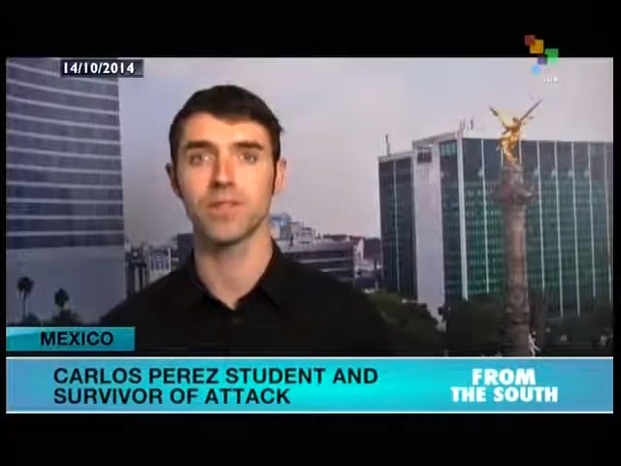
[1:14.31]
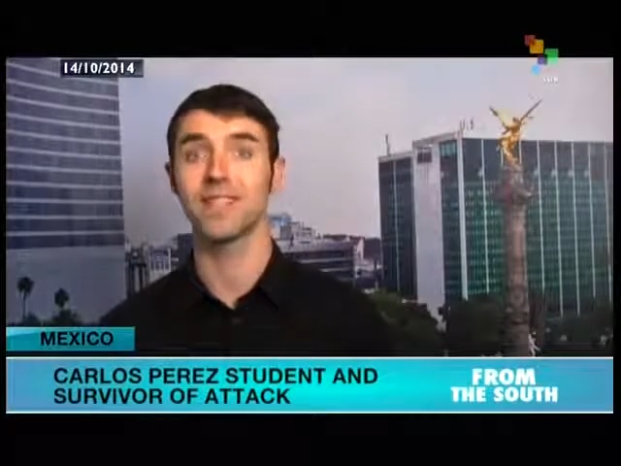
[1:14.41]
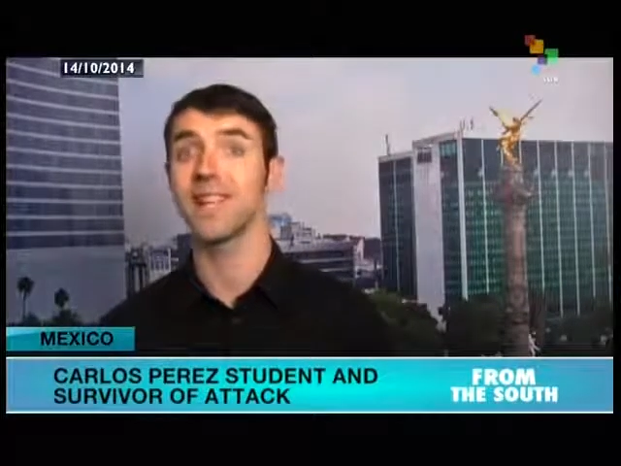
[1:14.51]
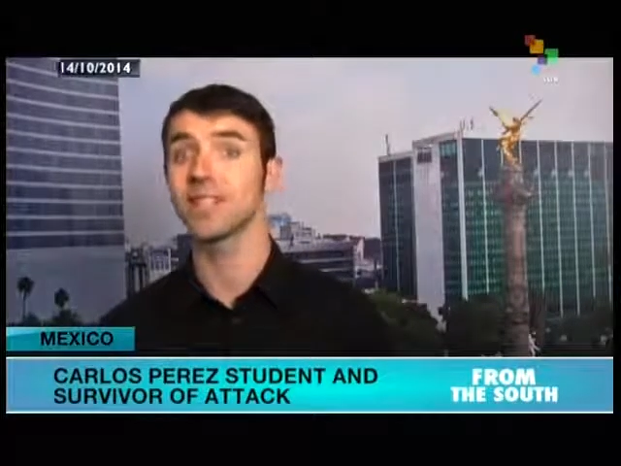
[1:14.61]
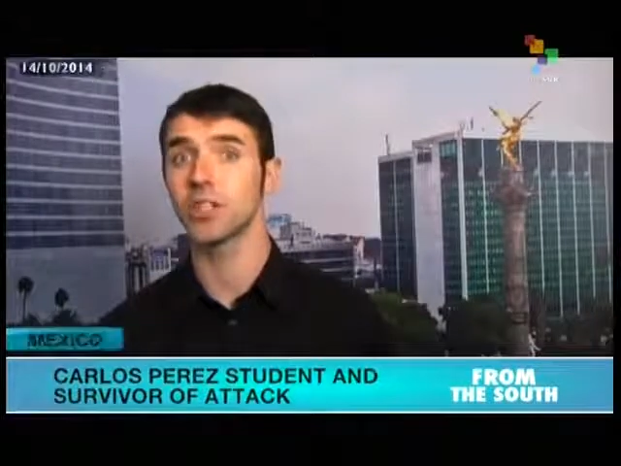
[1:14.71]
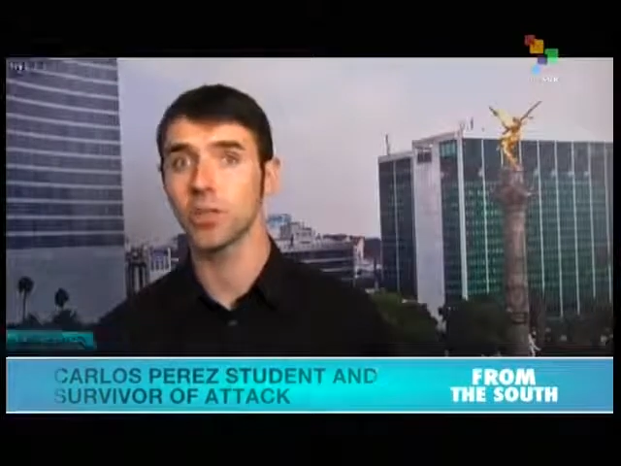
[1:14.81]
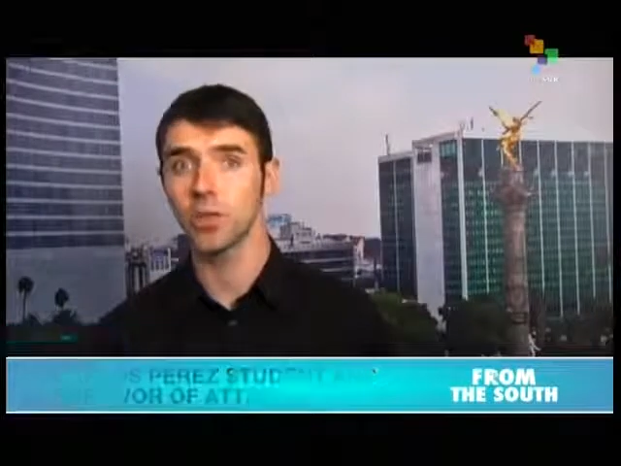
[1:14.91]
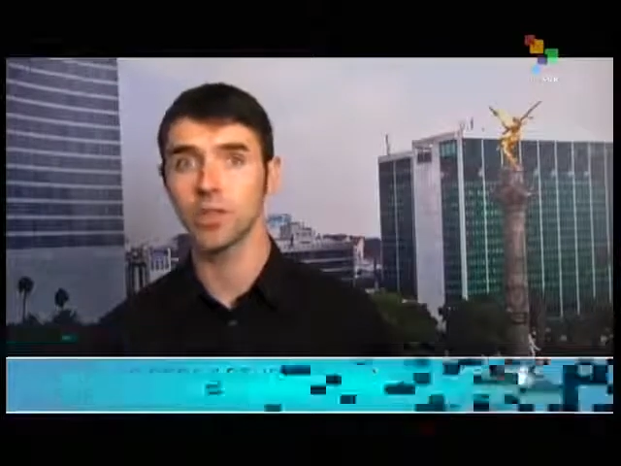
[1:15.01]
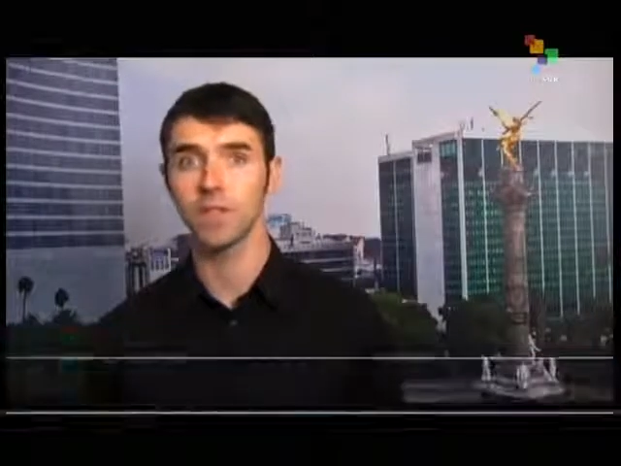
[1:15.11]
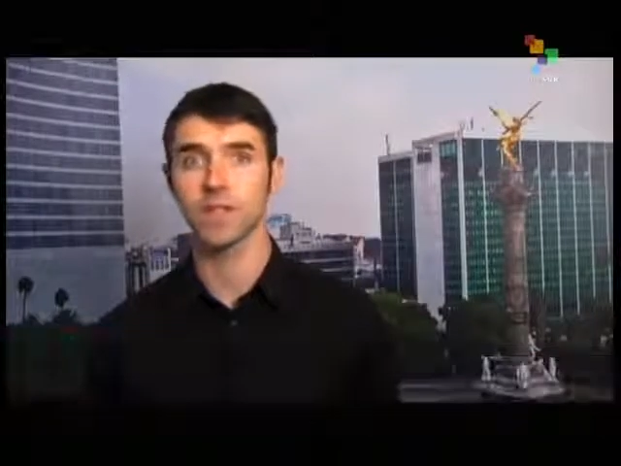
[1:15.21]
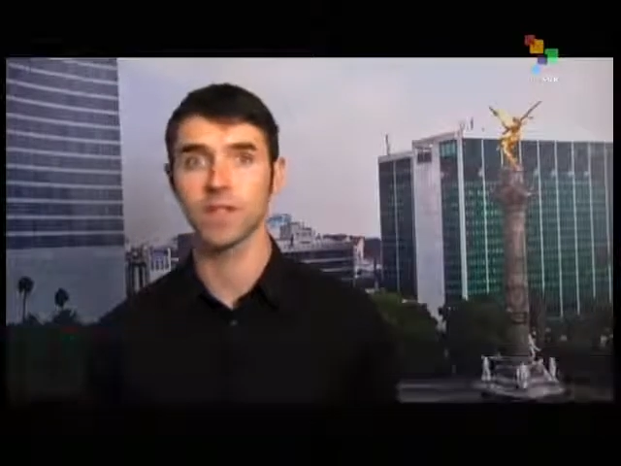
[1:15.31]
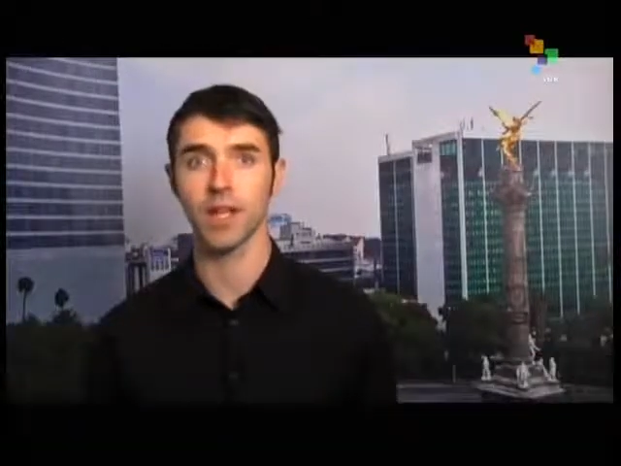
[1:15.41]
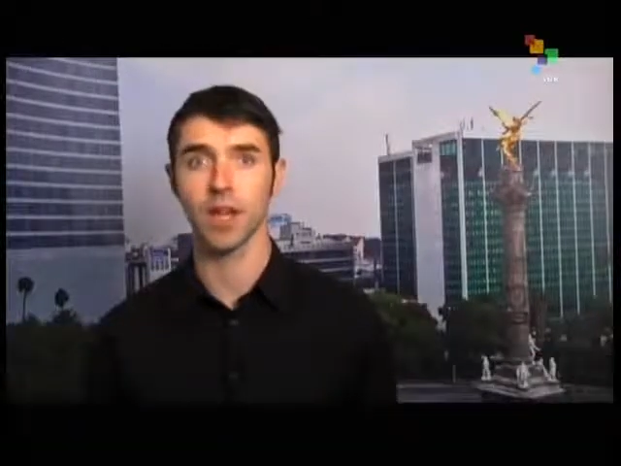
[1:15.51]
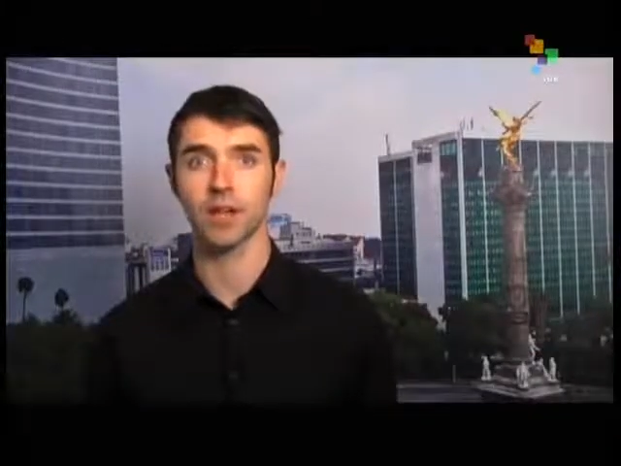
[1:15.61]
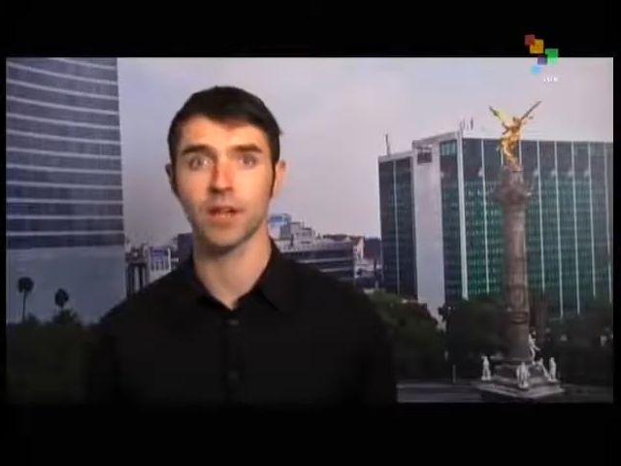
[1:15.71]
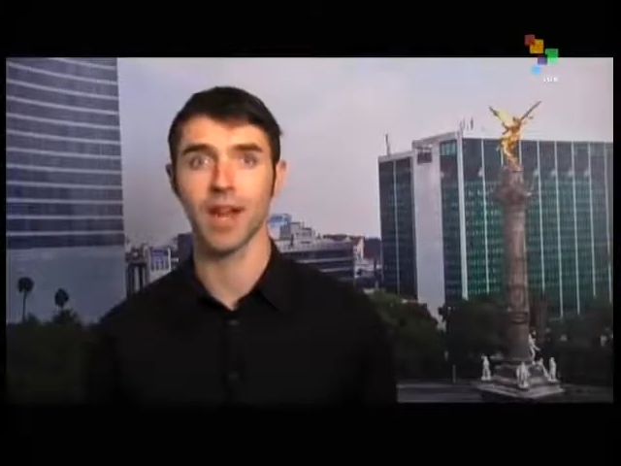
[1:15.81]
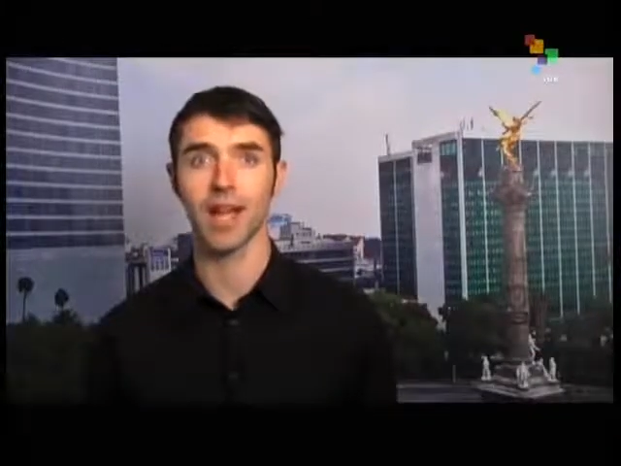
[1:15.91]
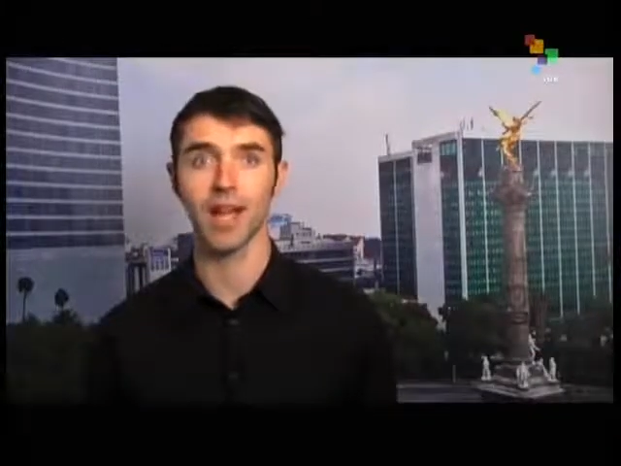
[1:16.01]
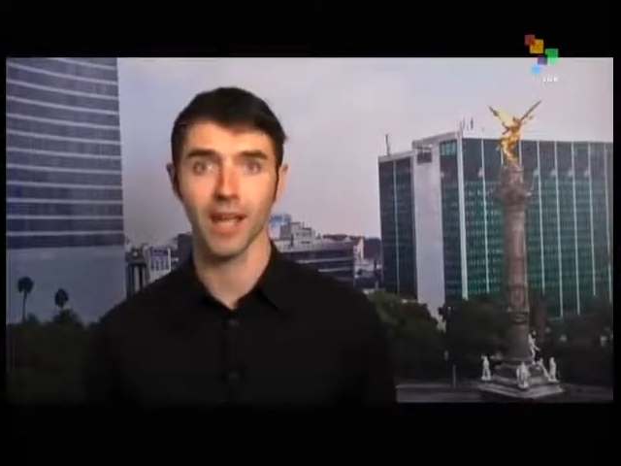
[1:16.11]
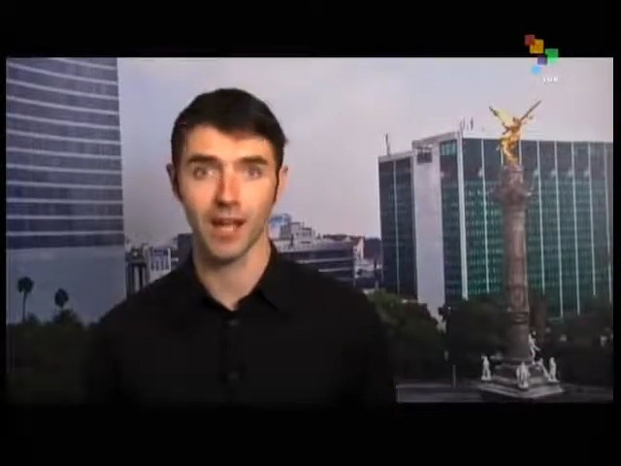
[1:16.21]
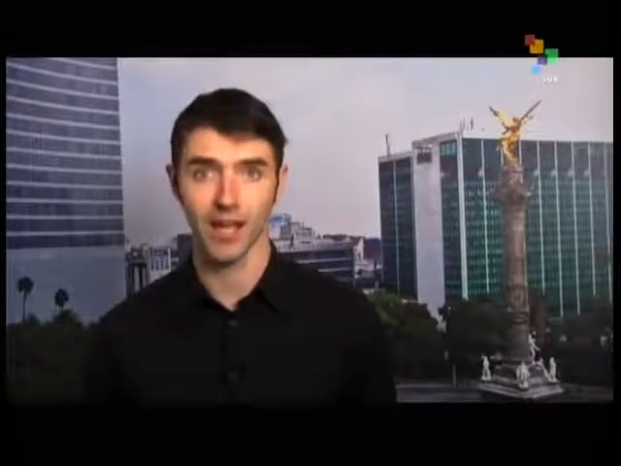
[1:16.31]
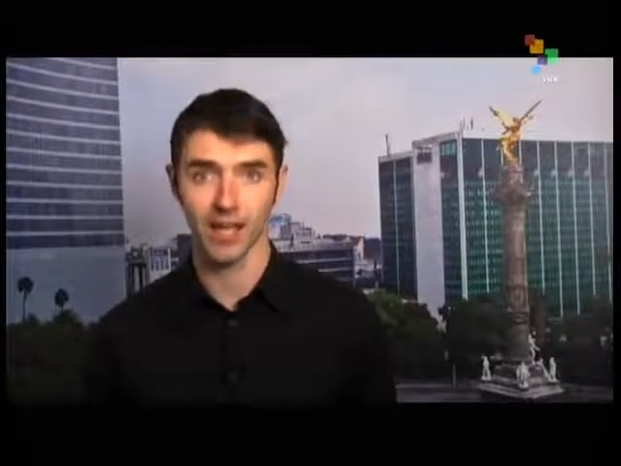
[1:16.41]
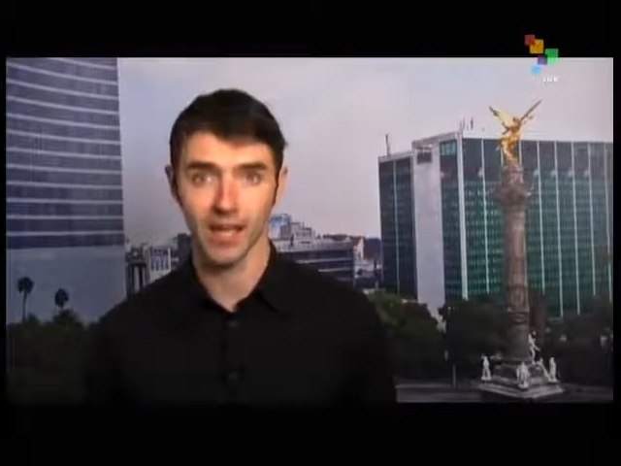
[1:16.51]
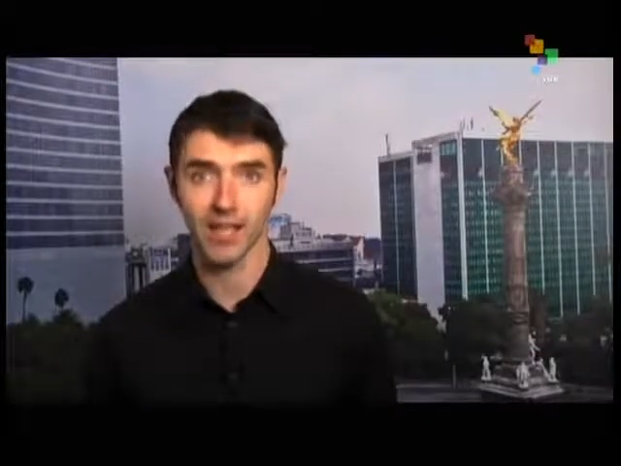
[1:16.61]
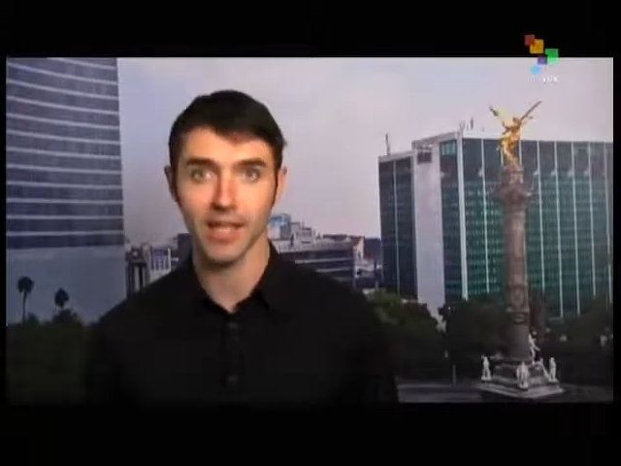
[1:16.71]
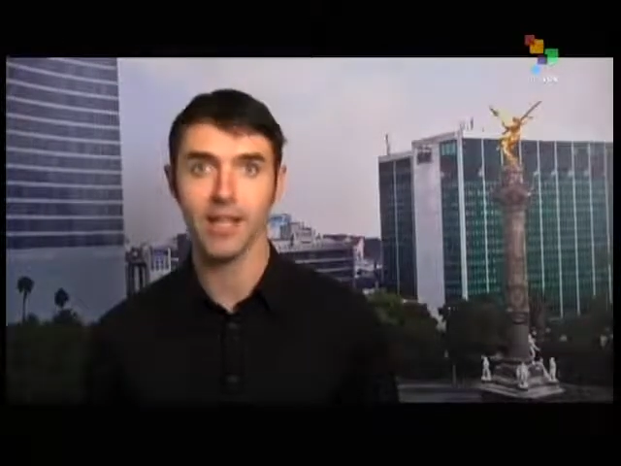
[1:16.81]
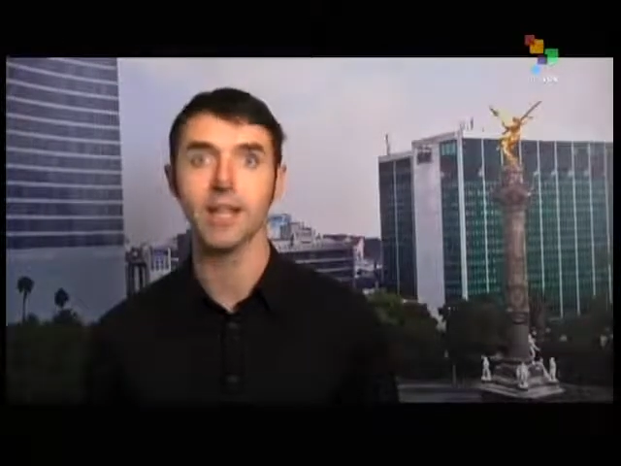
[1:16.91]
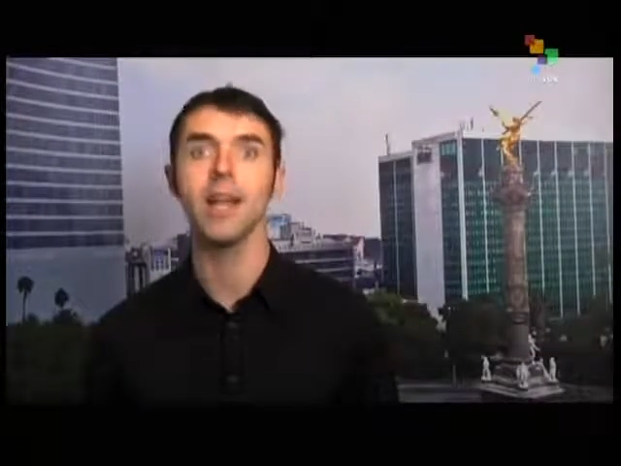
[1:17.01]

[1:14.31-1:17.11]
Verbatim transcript: the destitution of the state governor, Angel Aguirre,